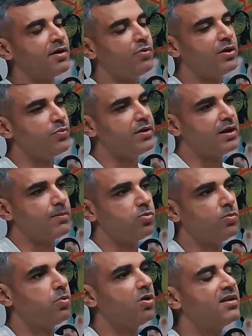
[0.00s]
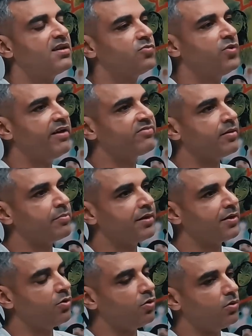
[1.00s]
way we report progress, we have something
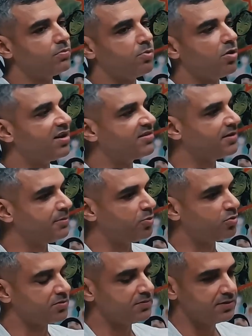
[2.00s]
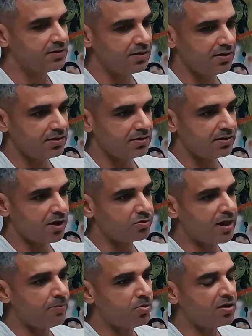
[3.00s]
called progress report. Now
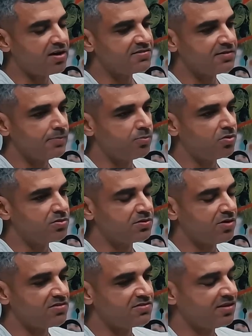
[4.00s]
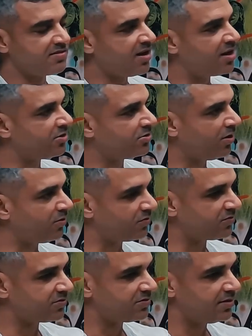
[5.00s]
that progress report costs
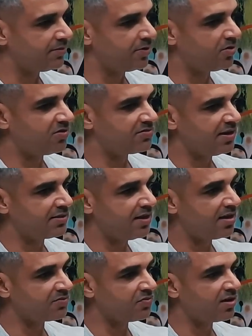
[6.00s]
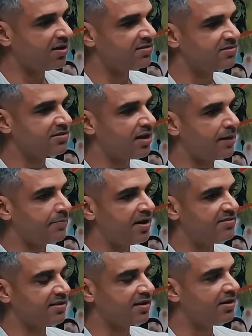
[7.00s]
$600 because it takes for us time
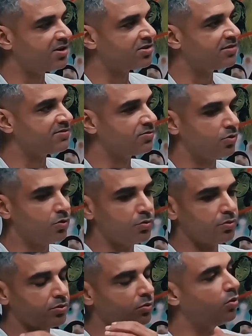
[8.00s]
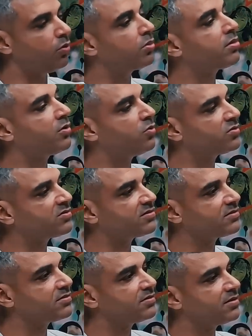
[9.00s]
as a clinicians to go through all the notes,
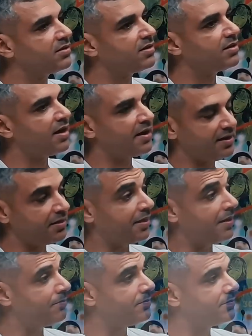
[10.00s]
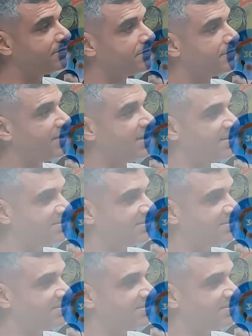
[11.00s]
read them, and